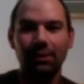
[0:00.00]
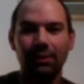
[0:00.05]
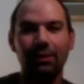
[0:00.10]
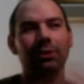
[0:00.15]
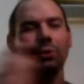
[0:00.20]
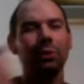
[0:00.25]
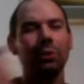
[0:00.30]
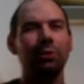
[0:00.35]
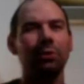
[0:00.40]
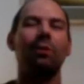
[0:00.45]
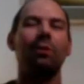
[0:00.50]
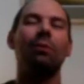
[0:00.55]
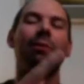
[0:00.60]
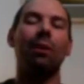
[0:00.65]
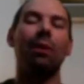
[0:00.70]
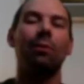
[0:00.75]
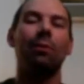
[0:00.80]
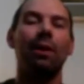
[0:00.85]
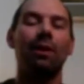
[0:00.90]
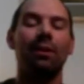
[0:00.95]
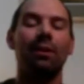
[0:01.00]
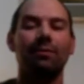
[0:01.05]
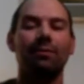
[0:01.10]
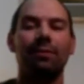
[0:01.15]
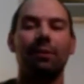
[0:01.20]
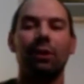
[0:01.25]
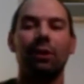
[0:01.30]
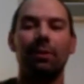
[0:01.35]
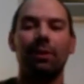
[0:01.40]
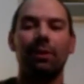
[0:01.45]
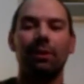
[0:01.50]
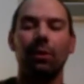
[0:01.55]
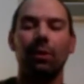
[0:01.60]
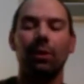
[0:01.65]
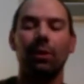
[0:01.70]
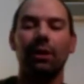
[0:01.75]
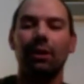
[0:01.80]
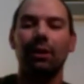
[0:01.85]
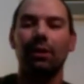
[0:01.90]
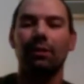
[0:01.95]
You can do it one by one in a photo, but the
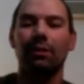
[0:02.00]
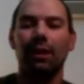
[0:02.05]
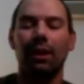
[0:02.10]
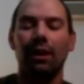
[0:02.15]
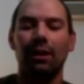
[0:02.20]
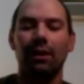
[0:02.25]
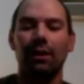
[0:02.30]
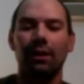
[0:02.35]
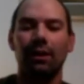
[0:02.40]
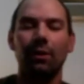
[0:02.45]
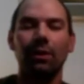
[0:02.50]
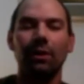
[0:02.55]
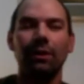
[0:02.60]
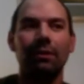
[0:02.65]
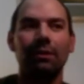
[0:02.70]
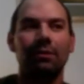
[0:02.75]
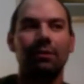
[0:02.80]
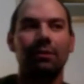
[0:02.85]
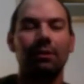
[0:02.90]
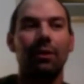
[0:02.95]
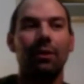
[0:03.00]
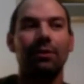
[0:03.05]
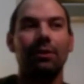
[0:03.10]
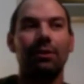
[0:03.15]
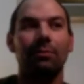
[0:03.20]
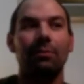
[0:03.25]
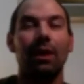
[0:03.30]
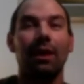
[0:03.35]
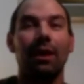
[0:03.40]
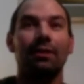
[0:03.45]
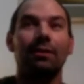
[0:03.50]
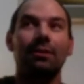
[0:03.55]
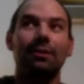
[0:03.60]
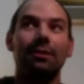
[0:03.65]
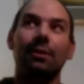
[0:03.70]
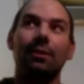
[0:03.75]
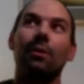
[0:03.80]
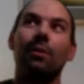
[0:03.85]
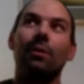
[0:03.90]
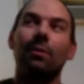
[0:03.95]
organizer is always the best.
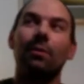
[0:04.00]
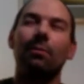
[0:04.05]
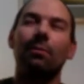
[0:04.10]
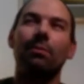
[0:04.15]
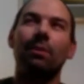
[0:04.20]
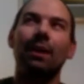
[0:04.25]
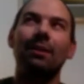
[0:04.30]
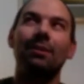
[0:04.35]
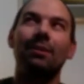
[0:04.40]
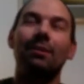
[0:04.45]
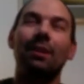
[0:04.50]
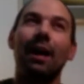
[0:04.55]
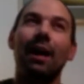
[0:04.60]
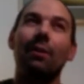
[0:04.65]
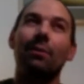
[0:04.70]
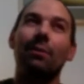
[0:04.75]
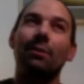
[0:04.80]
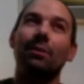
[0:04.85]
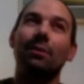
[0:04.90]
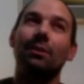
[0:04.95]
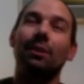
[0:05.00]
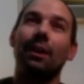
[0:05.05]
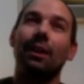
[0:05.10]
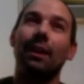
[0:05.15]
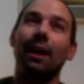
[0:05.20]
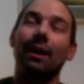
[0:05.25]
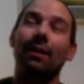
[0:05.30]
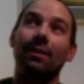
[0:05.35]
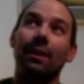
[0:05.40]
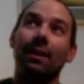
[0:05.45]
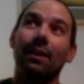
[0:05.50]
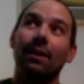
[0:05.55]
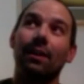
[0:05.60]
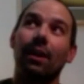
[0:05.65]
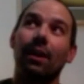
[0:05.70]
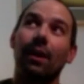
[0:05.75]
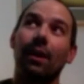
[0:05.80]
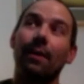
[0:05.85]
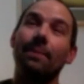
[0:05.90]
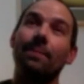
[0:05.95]
So the places I would start, I think,
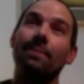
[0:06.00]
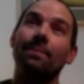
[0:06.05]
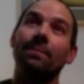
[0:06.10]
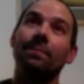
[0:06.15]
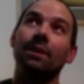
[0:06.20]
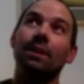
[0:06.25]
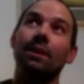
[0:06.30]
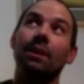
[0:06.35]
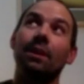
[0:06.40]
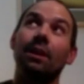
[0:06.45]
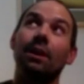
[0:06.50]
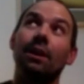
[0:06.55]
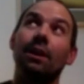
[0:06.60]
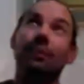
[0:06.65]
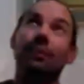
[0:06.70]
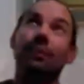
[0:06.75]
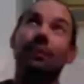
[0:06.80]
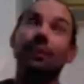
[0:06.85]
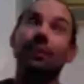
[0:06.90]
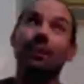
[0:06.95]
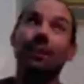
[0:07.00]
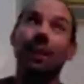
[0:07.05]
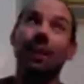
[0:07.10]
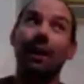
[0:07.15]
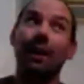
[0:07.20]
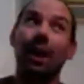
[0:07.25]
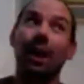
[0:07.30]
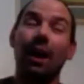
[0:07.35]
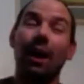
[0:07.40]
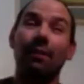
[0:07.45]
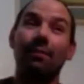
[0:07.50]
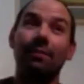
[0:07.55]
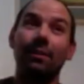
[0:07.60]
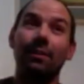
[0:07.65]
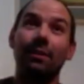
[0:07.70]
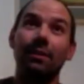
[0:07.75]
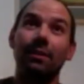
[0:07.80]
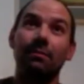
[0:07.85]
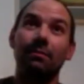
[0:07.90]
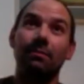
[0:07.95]
are, so let's say
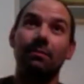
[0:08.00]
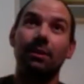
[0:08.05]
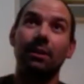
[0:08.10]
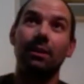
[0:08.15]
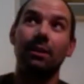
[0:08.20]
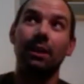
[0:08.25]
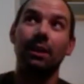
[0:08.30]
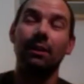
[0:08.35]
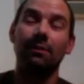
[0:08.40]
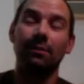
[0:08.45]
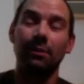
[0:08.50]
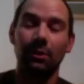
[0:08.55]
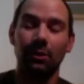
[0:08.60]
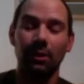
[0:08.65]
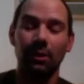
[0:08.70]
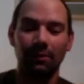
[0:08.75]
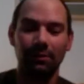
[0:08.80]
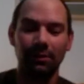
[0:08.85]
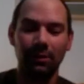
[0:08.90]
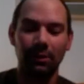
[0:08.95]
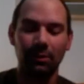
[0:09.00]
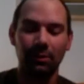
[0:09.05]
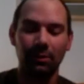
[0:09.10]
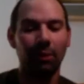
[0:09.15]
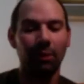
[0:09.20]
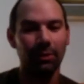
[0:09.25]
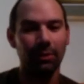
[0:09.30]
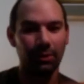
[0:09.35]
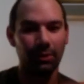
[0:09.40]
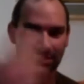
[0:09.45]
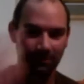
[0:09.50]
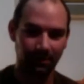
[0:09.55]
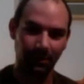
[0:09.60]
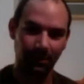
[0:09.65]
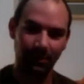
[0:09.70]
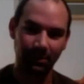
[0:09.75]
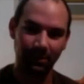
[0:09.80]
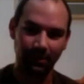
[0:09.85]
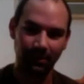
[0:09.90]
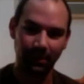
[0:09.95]
often if you upload your
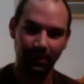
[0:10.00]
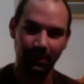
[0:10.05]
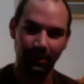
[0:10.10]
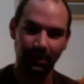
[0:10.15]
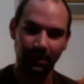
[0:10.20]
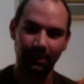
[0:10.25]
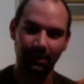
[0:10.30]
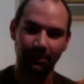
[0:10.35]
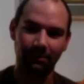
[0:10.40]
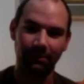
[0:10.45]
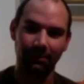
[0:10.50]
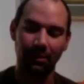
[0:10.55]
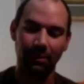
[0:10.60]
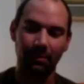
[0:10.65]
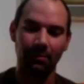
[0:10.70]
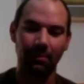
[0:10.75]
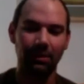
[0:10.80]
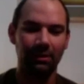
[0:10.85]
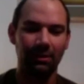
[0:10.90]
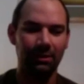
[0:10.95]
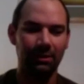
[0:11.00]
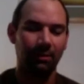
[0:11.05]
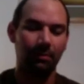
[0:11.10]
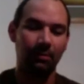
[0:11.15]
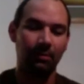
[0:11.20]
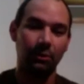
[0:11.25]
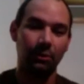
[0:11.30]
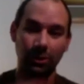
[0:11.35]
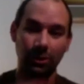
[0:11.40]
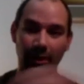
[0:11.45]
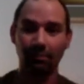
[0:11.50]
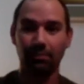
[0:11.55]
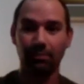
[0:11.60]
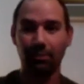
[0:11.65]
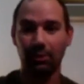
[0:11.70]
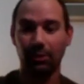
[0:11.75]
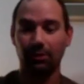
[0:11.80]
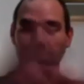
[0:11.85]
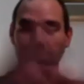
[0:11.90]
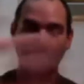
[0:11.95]
photos to Flickr, it's from some trip
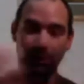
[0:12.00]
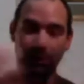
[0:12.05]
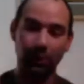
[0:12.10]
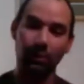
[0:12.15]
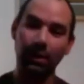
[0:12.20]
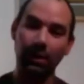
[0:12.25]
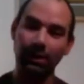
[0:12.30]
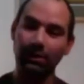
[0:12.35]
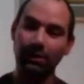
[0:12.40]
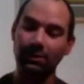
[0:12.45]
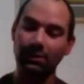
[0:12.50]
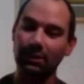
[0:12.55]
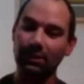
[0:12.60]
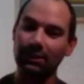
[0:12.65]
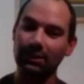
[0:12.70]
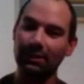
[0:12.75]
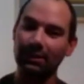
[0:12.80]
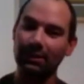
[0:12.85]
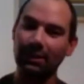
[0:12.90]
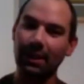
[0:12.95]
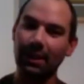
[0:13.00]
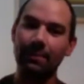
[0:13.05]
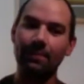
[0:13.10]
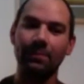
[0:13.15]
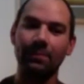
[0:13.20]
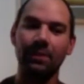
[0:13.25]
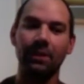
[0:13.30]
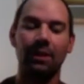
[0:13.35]
or photo walk you took, let's say.